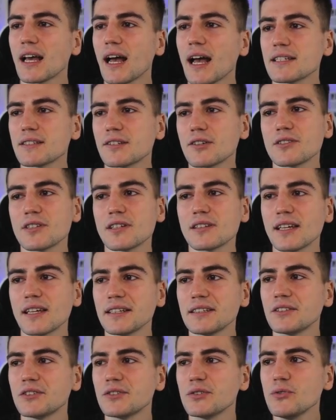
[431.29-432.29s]
I thought that
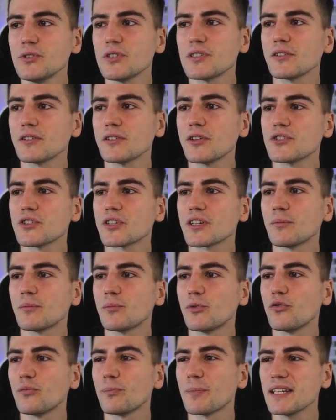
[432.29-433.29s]
knight a2 is a logical
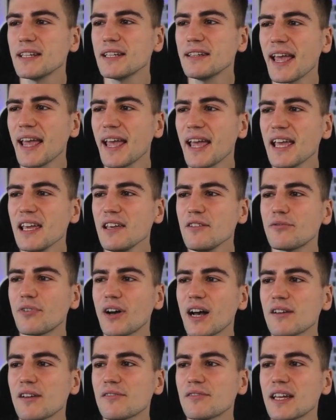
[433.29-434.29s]
move, but then
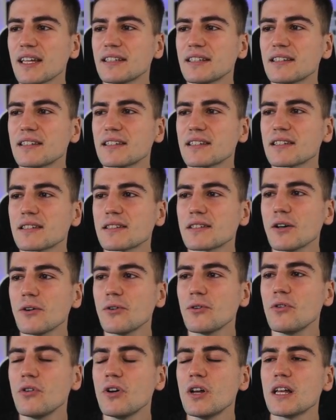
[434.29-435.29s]
a5, and it's
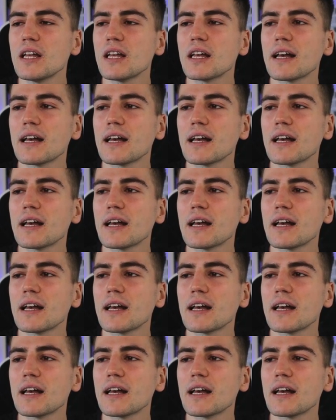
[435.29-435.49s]
so